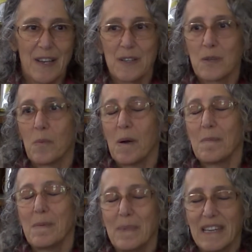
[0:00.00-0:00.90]
So what
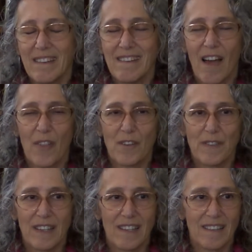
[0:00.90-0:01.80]
might be another
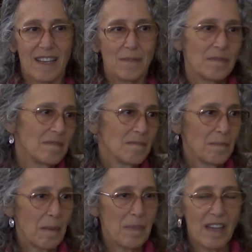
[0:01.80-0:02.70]
feeling that
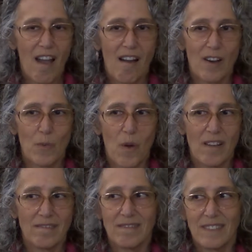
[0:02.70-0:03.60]
might be a hard one?